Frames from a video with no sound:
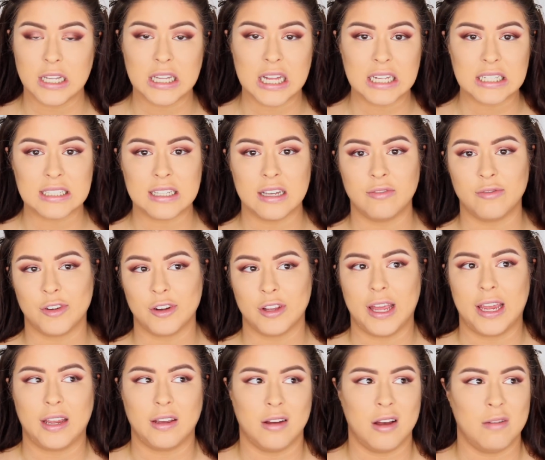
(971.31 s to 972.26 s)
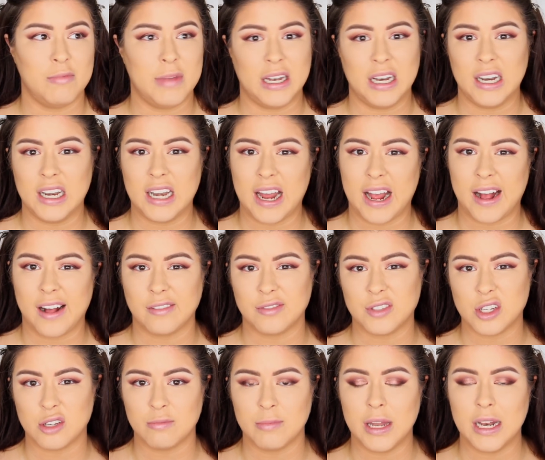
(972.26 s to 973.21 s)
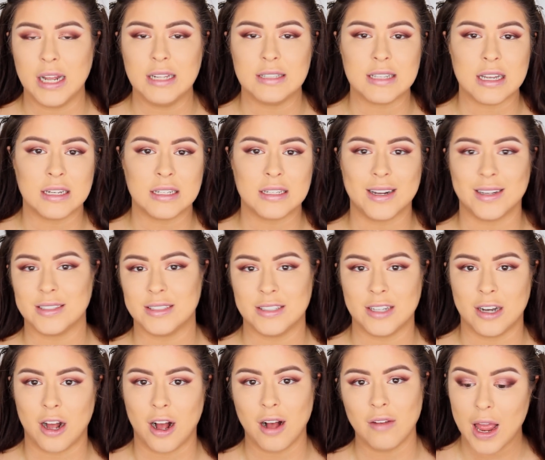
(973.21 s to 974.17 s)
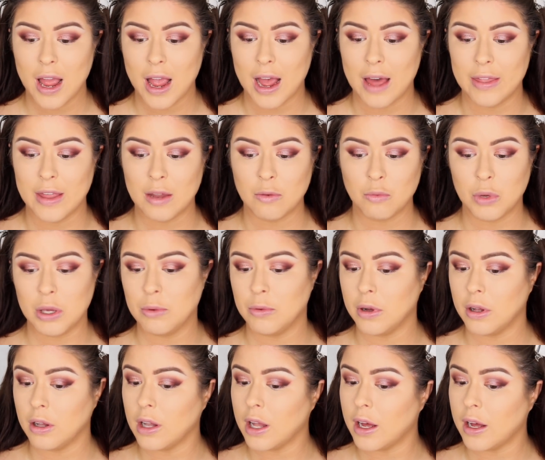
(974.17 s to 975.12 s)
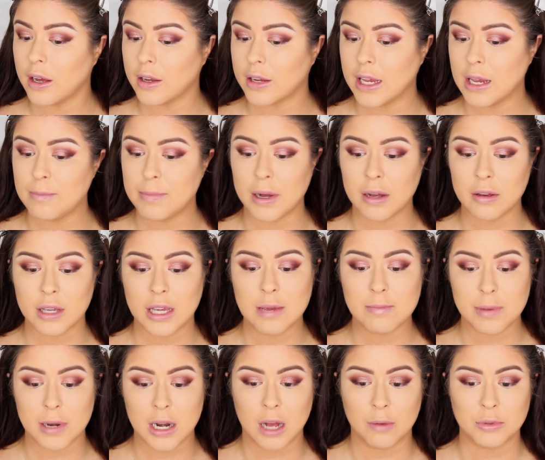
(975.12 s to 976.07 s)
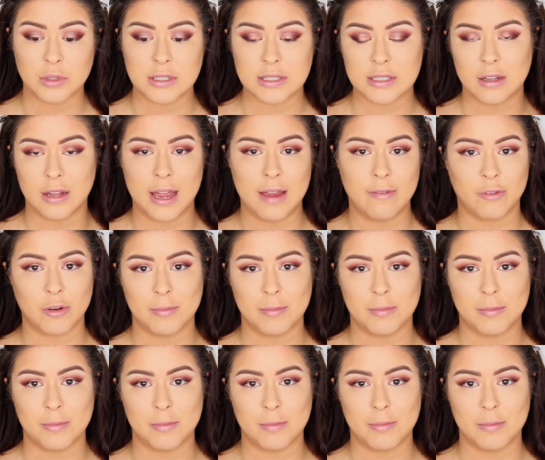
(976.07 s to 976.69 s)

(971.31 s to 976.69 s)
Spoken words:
Let that sit for like a minute and a half, 2 minutes, dust it off, and then we will keep on keeping on with this glam